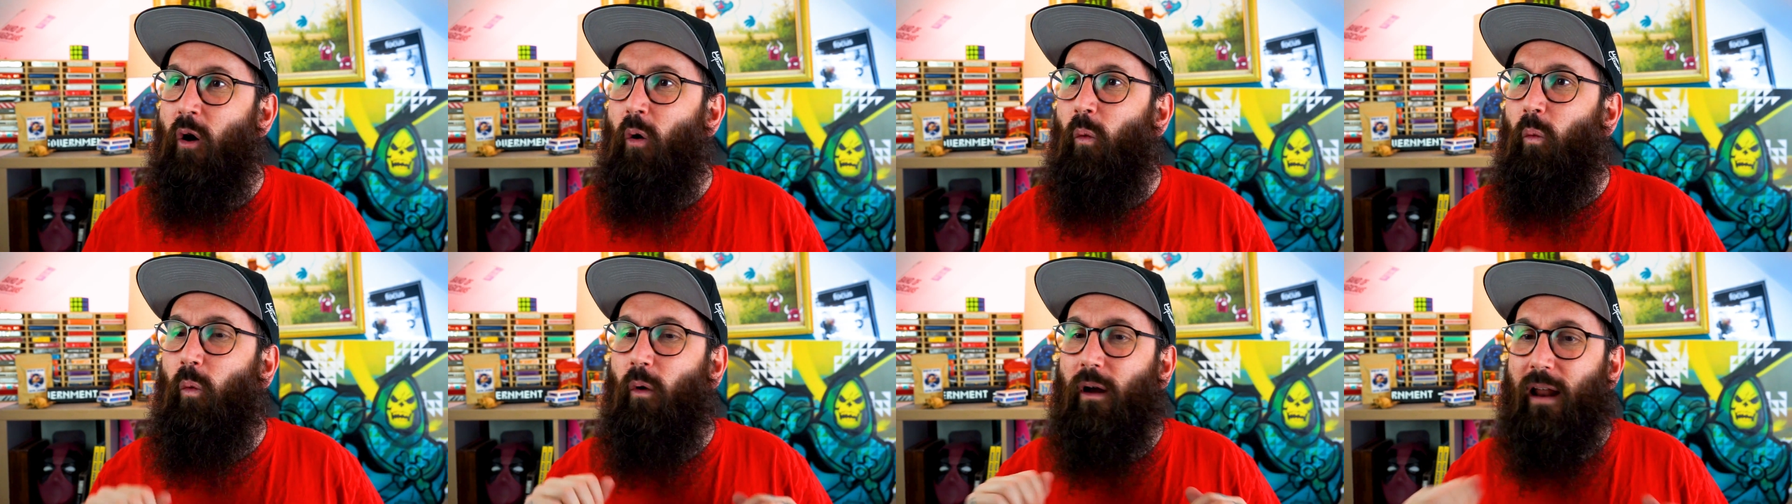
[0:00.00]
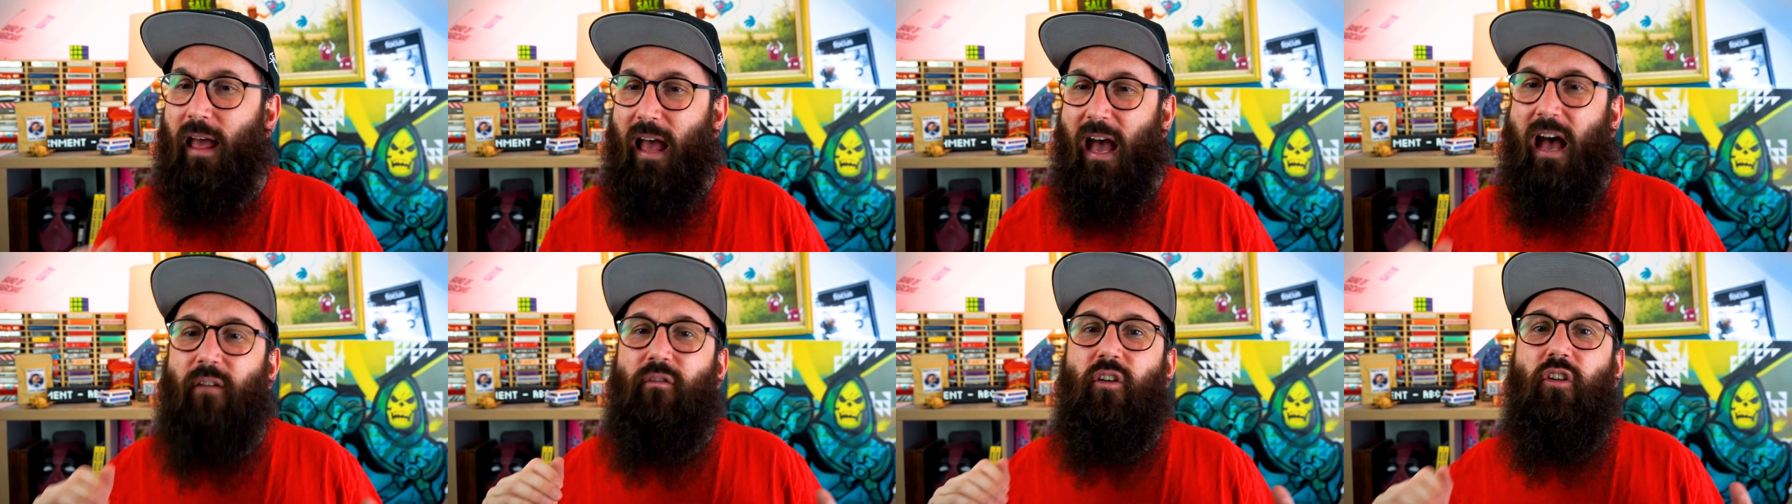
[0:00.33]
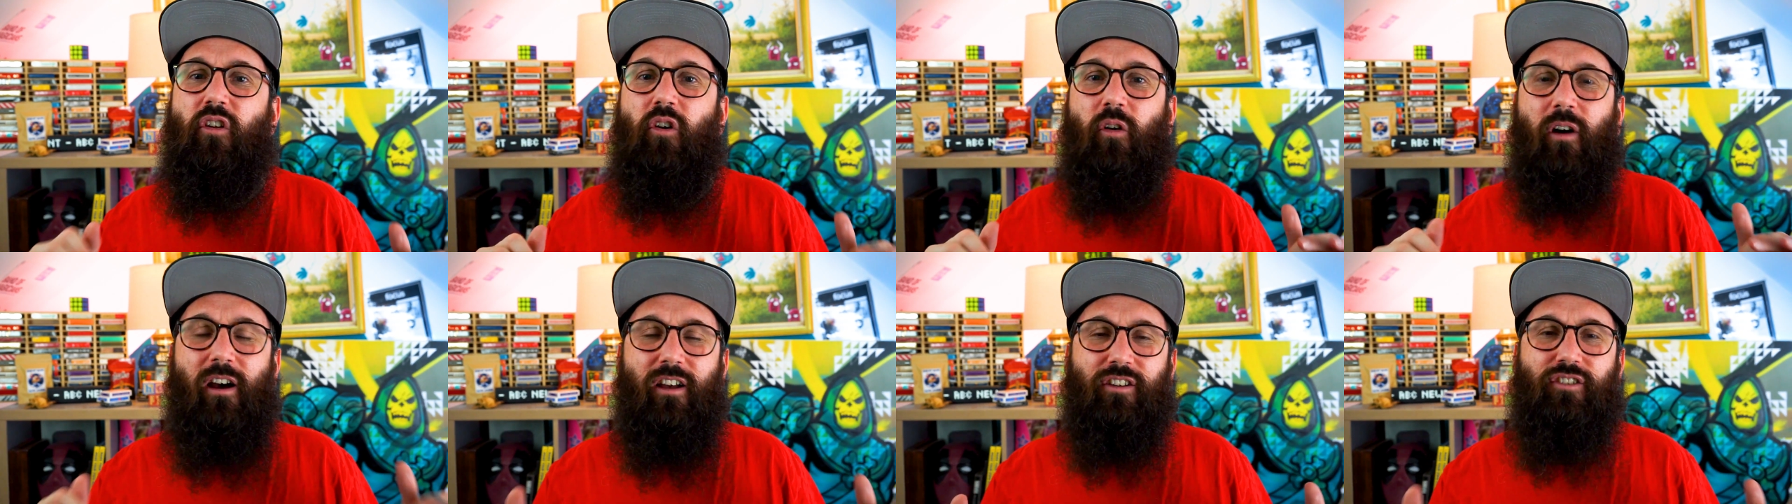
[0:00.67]
Whatever
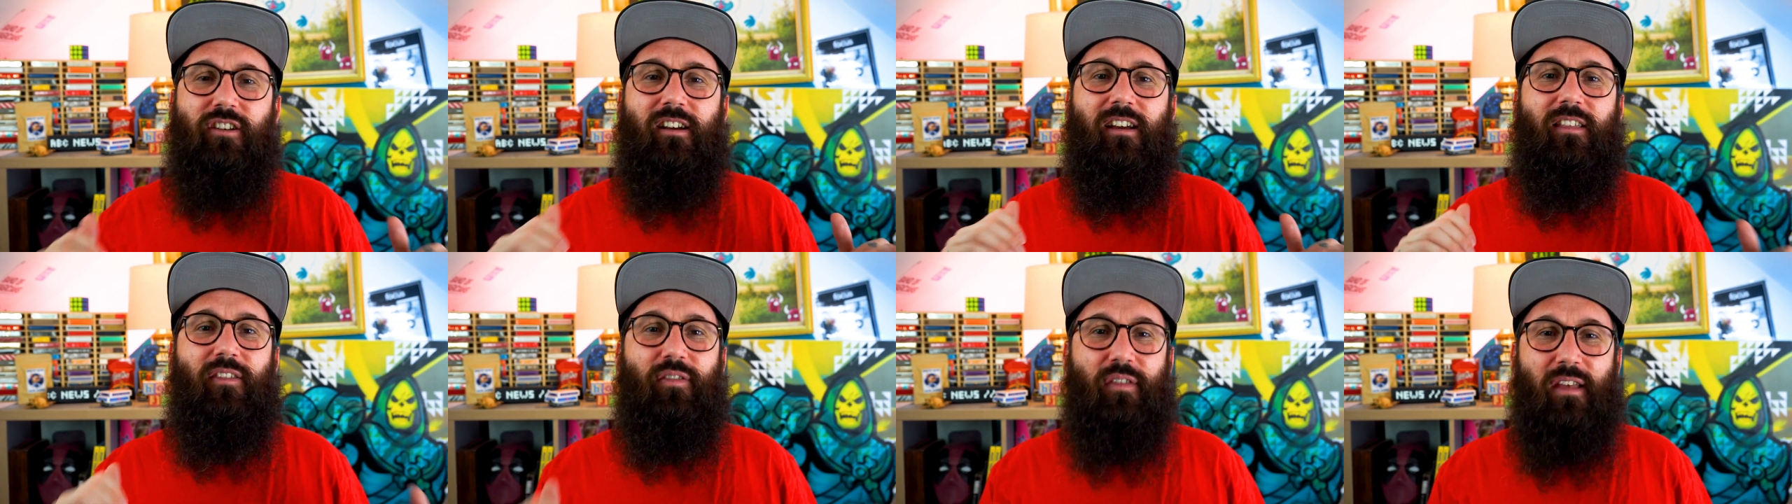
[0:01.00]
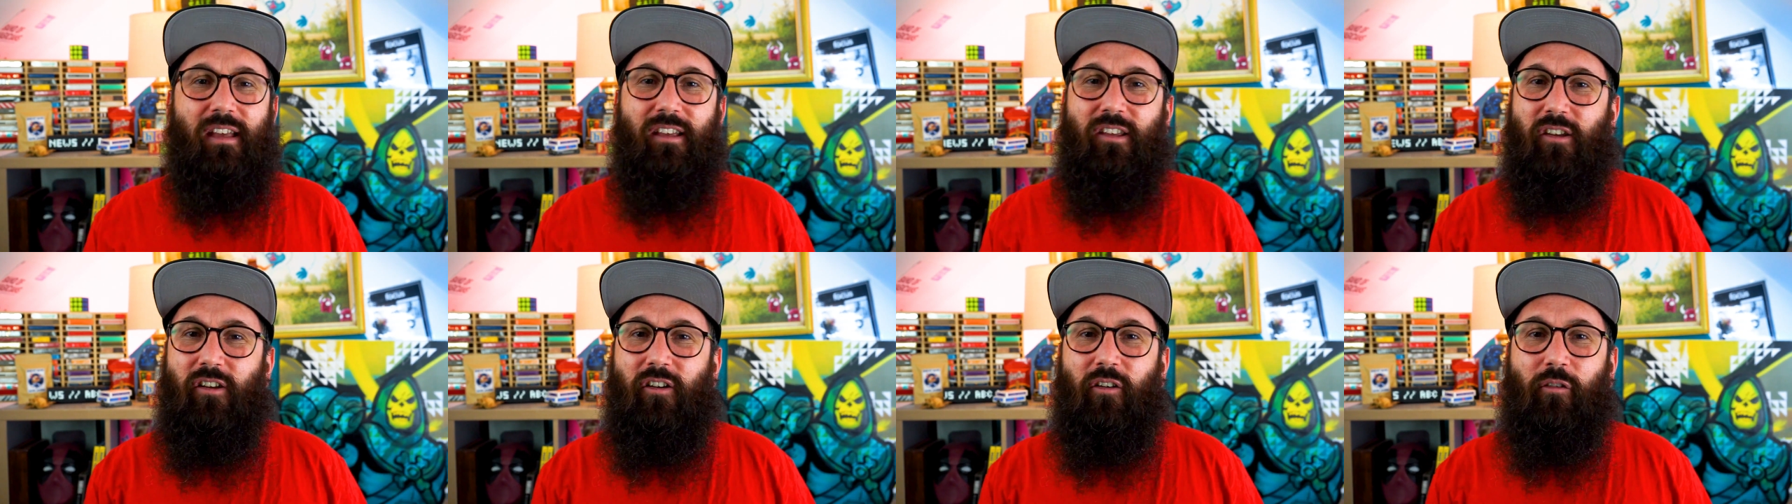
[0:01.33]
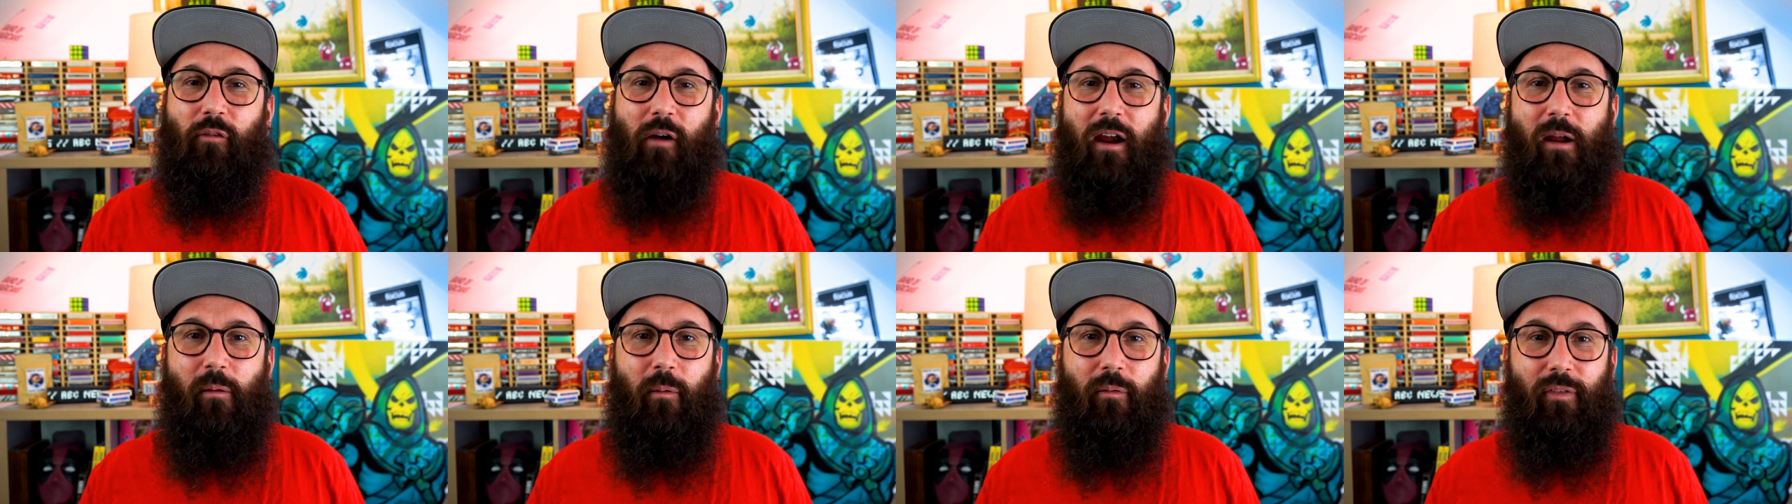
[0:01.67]
noise you can think you can
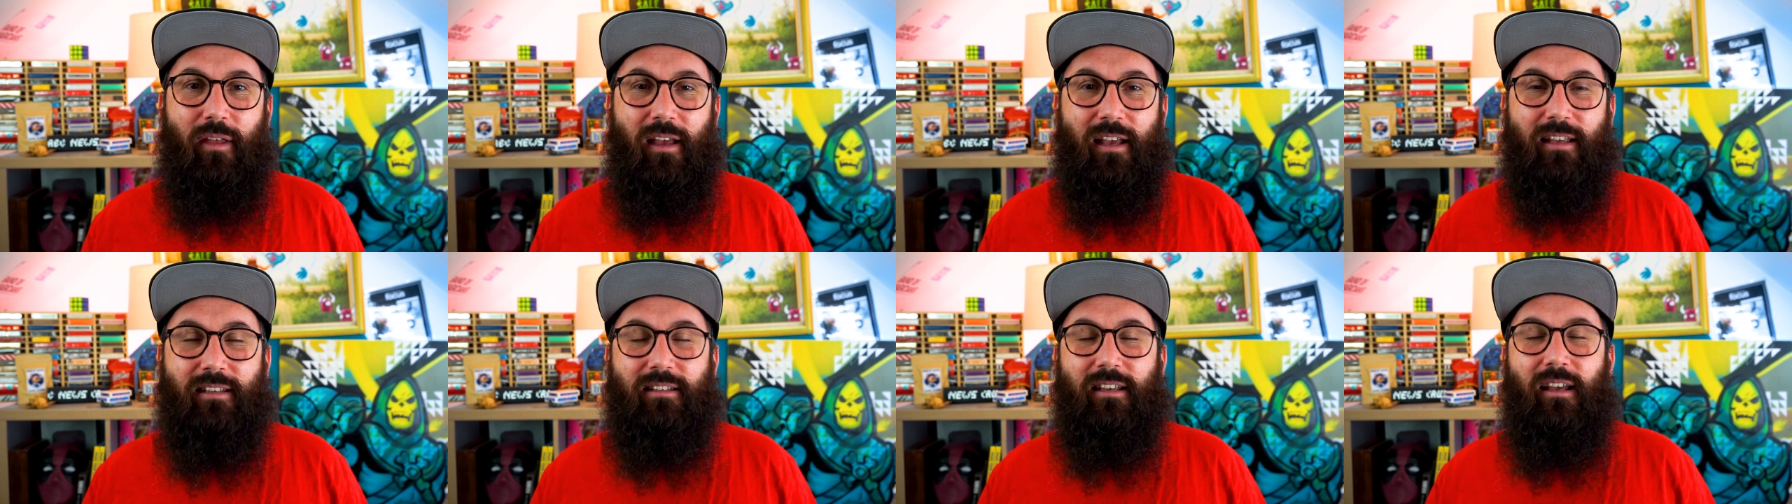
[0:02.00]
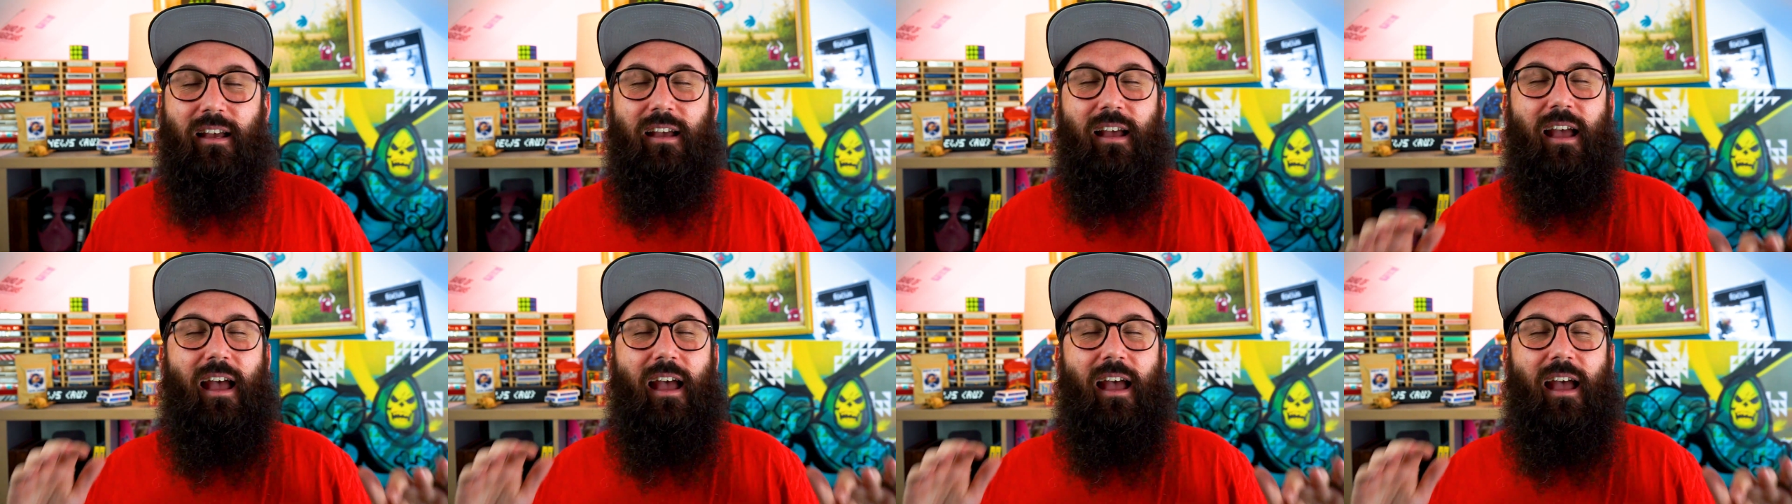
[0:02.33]
create with this,